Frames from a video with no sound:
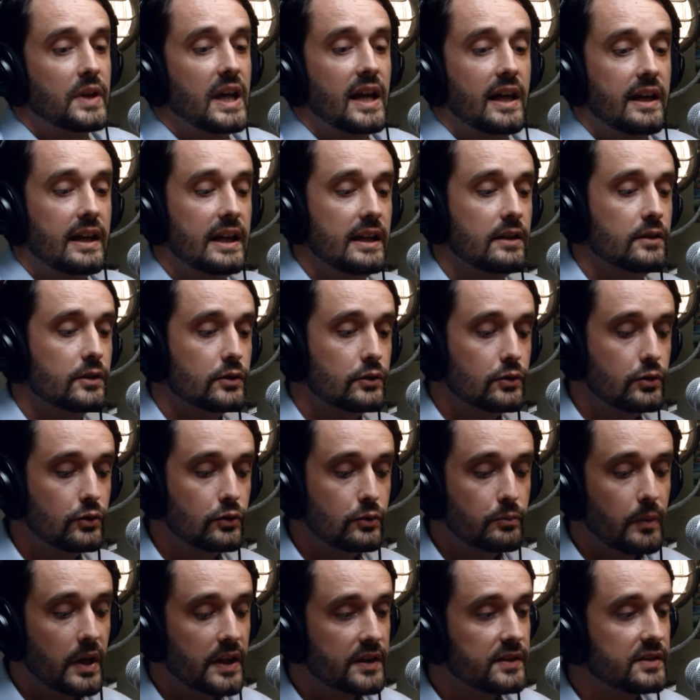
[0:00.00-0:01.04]
in the 2
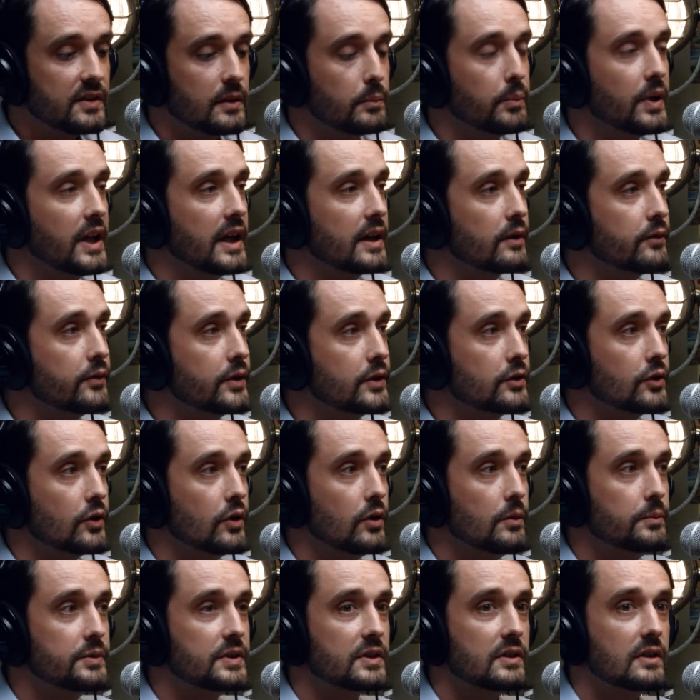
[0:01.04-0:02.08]
months applying for
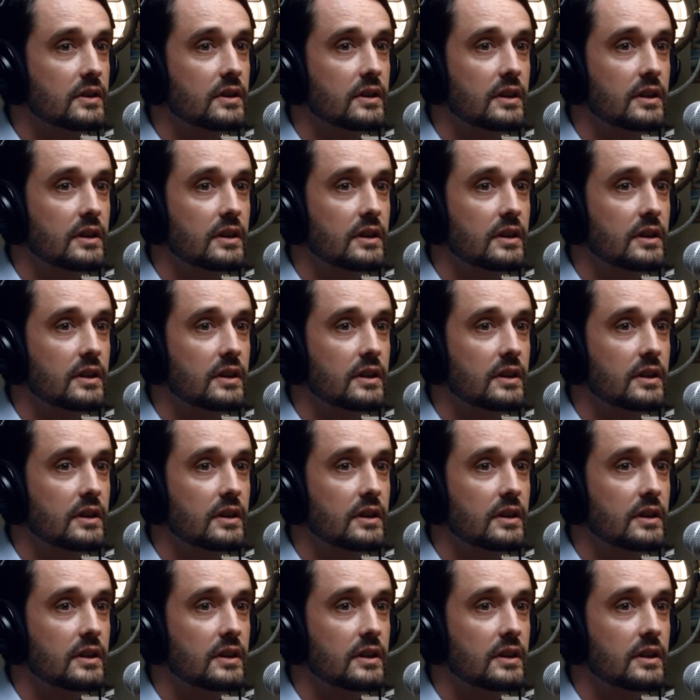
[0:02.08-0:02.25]
jobs,